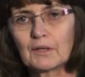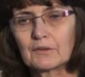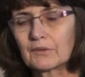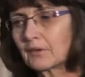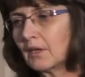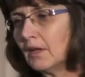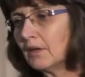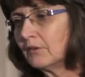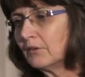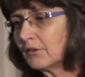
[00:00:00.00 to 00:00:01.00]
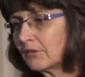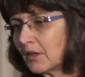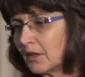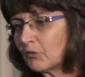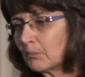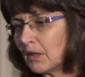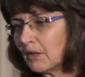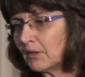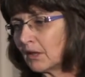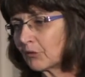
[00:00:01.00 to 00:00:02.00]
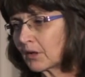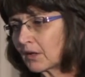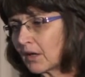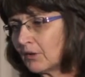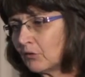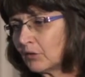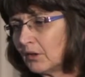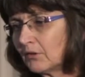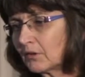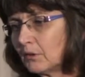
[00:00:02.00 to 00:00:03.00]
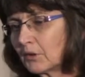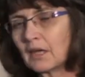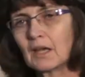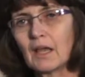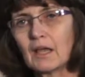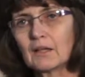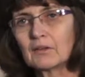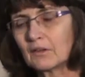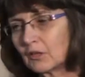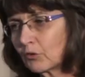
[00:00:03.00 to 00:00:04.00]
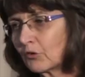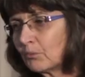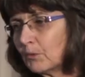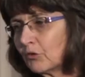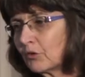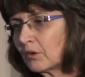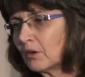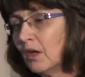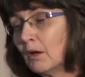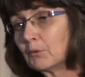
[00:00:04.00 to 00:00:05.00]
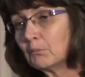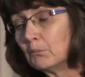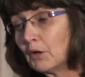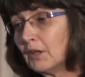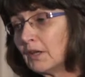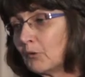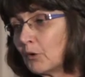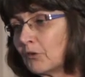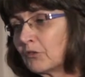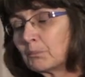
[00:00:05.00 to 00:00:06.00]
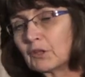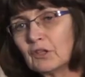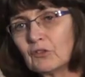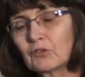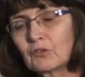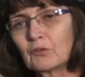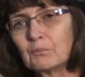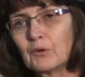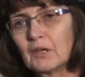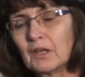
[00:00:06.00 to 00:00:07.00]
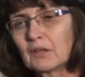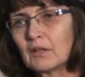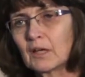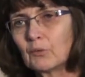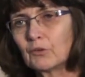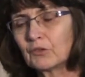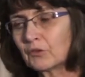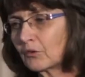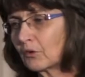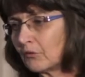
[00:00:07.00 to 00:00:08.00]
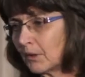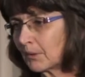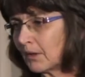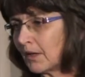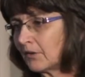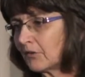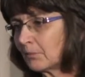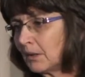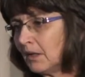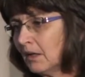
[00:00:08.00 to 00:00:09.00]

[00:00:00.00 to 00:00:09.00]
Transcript: this. This is a study from 11 African countries looking at the transmission, modeling what was the prediction of prenatal acquisition of hepatitis B.